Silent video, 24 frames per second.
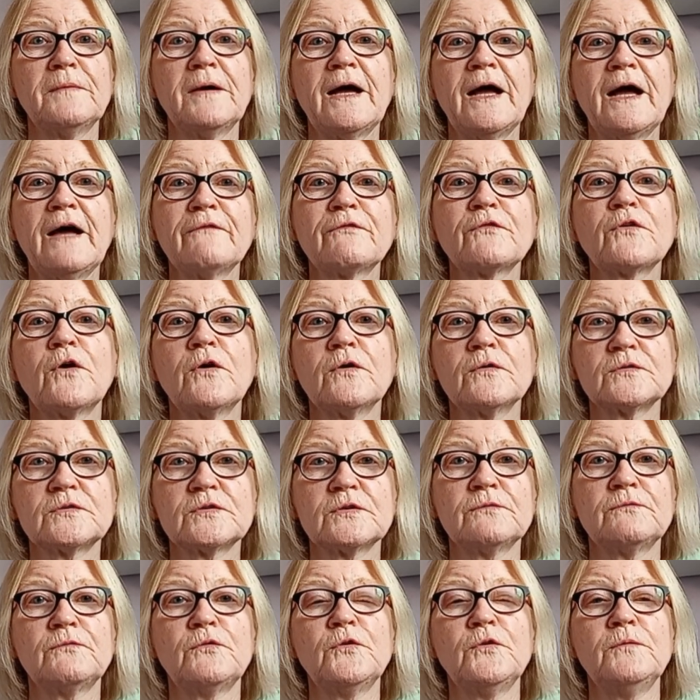I have got
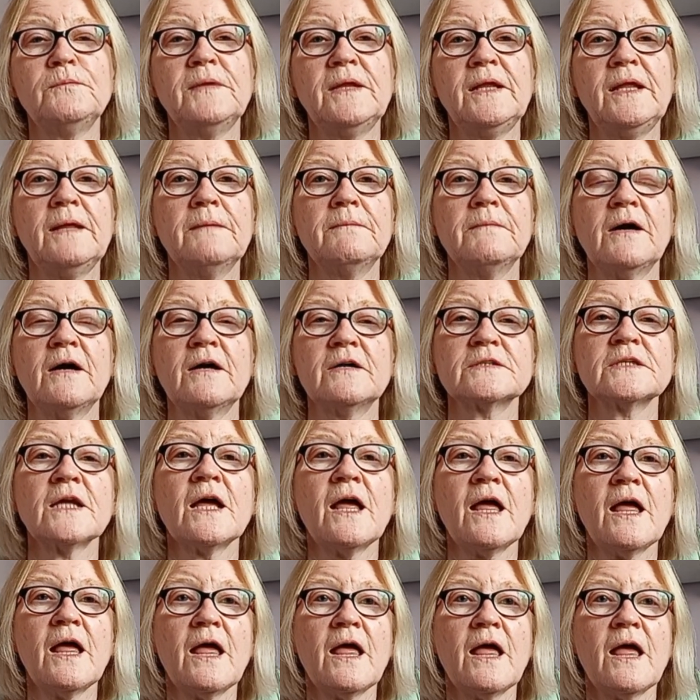a room earmarked
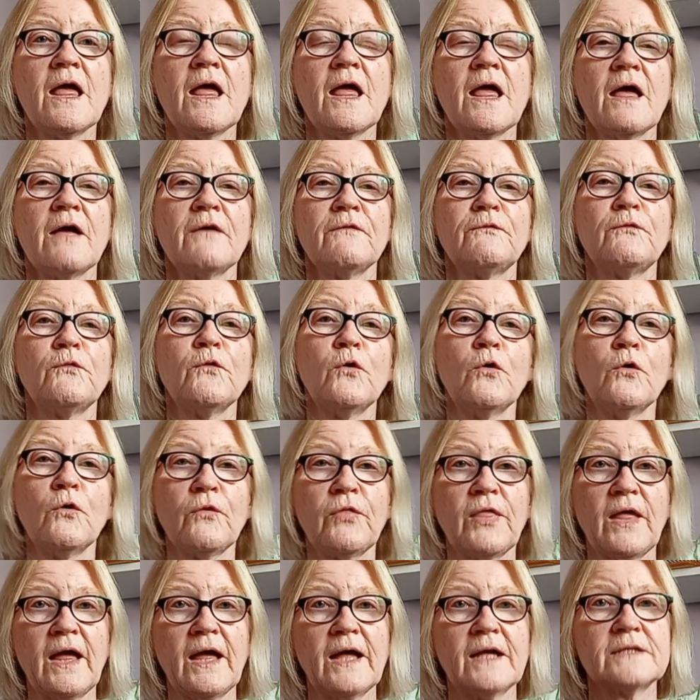for
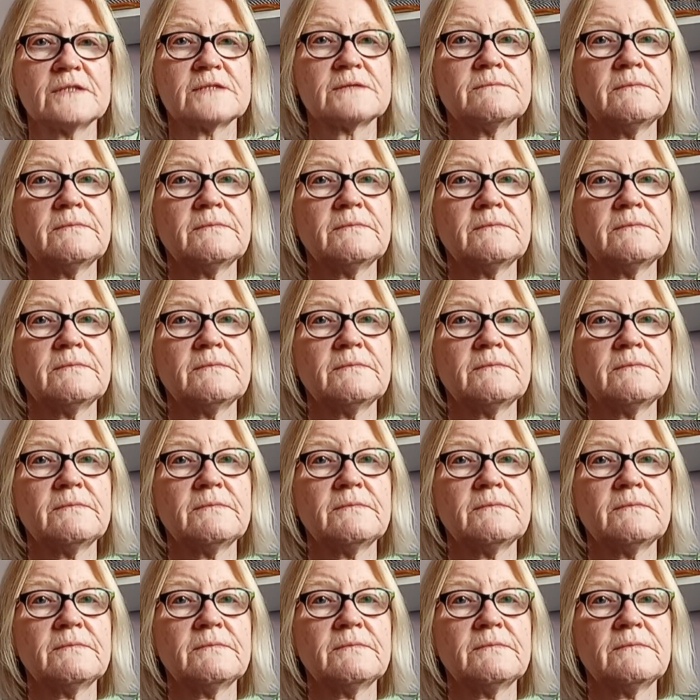that.